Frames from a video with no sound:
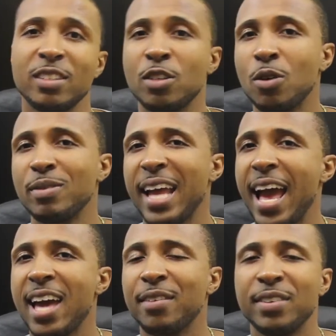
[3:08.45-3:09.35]

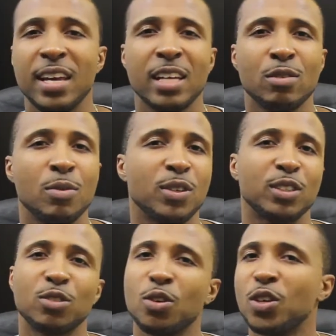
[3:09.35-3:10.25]
dad if he has remote
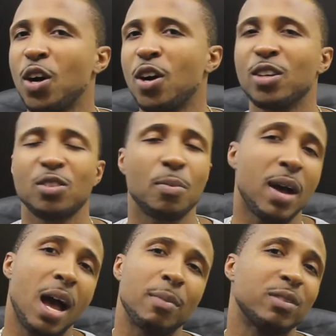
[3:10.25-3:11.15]
control cars, or
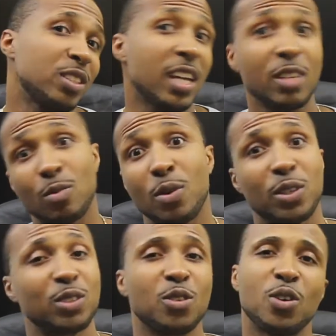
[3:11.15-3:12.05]
mom if she has remote
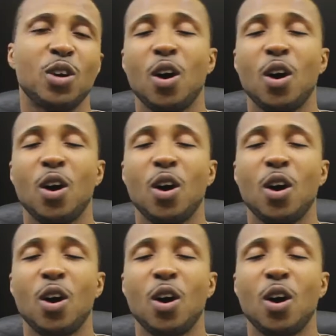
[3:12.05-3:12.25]
control